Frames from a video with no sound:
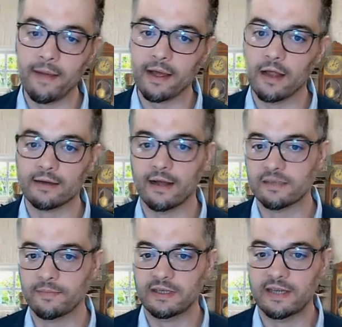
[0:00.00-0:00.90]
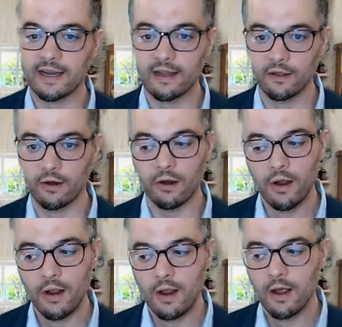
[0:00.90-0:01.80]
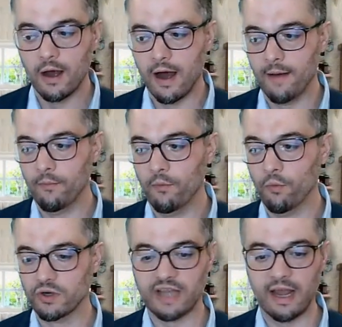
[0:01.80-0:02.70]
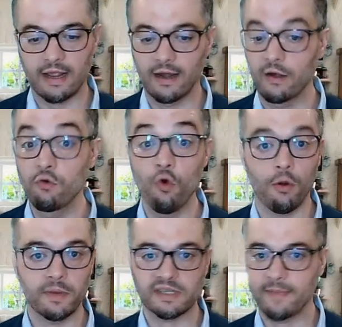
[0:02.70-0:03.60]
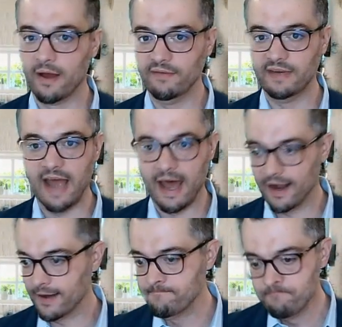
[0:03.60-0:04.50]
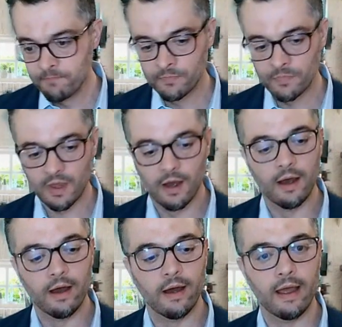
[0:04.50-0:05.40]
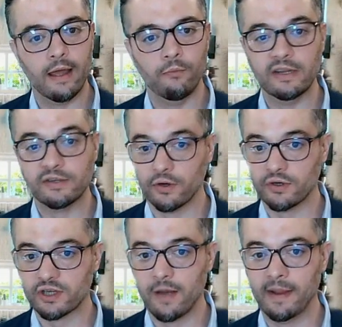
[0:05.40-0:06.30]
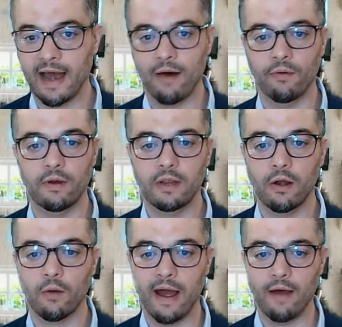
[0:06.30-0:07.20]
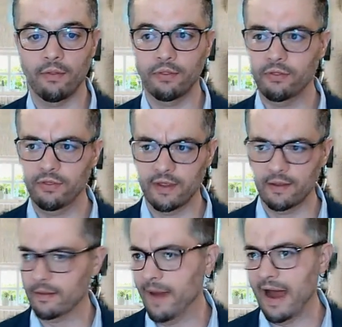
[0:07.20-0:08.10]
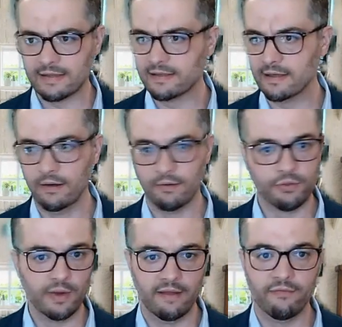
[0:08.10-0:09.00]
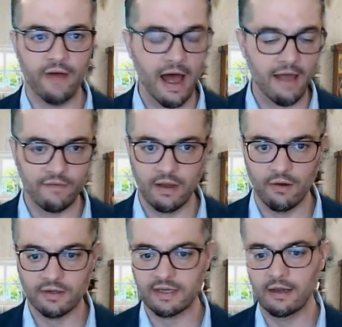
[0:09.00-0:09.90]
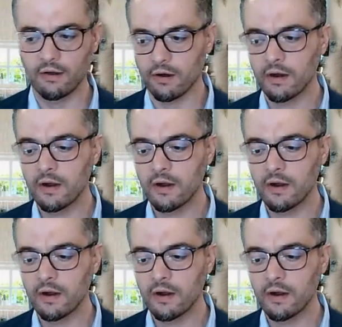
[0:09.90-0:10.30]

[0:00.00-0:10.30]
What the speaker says: lockdowns in particular, we're just getting an enormous amount of data and research coming out, around the past, 3 5 years here,